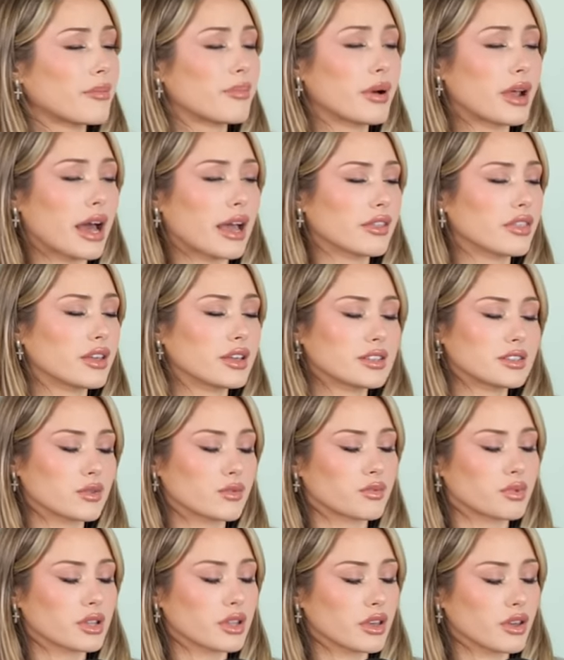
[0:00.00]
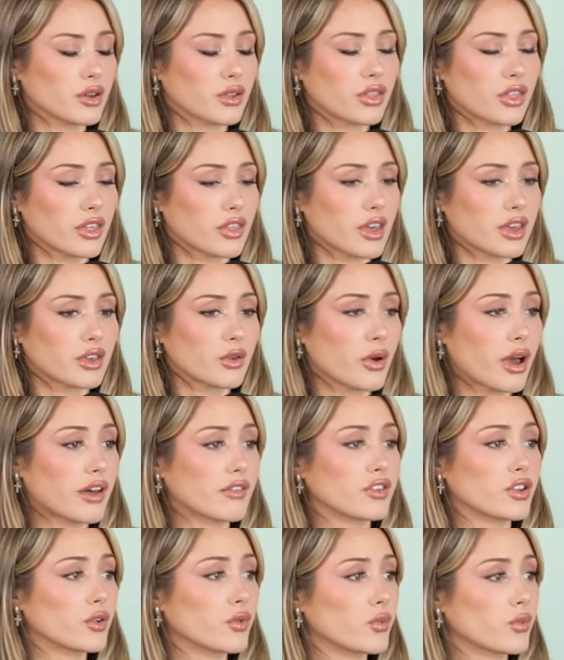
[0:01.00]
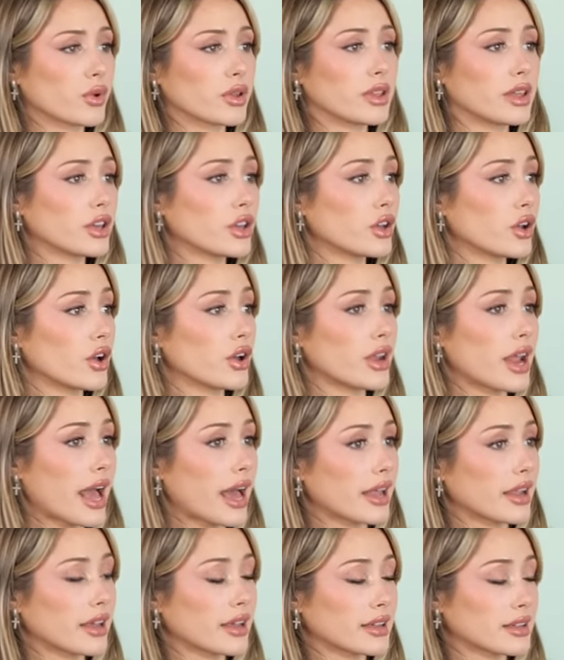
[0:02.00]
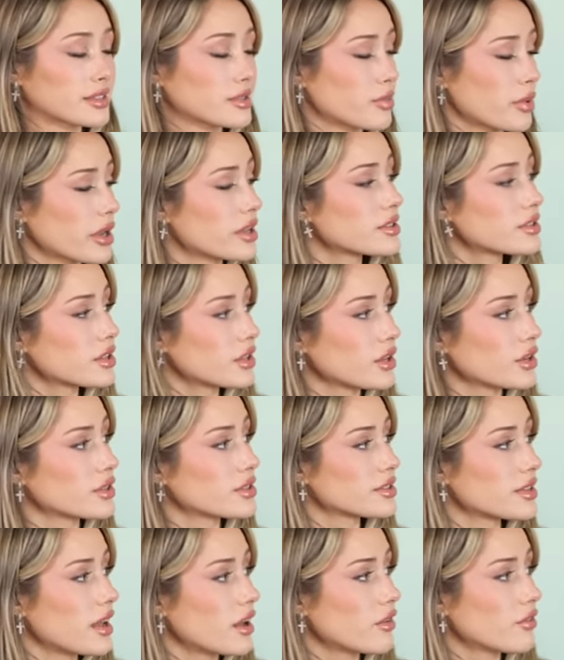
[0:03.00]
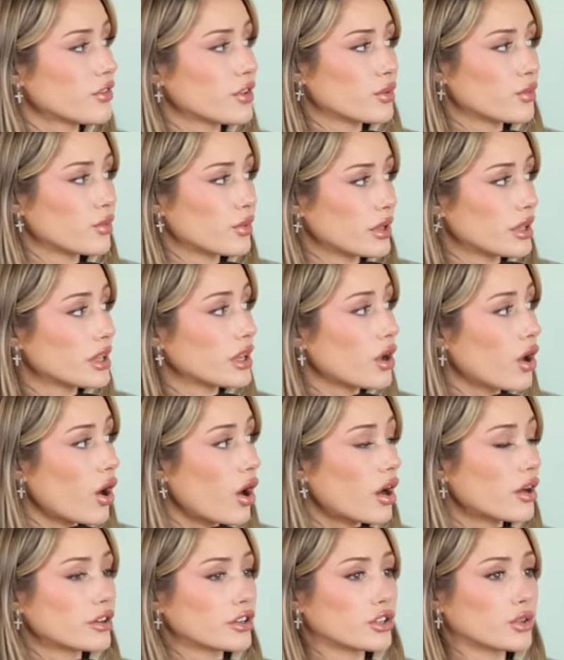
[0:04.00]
but i think it's a really good thing that you have you're really good at expressing yourself you really are